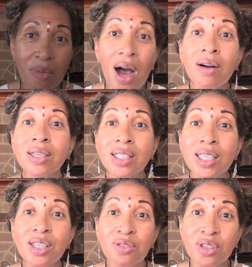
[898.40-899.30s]
I'll
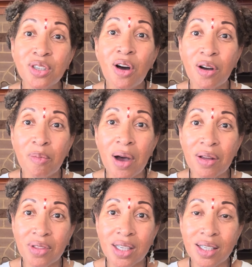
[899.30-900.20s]
continue to talk
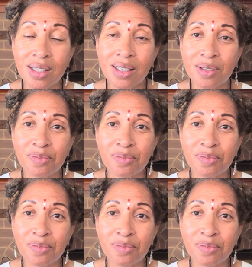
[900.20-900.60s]
about this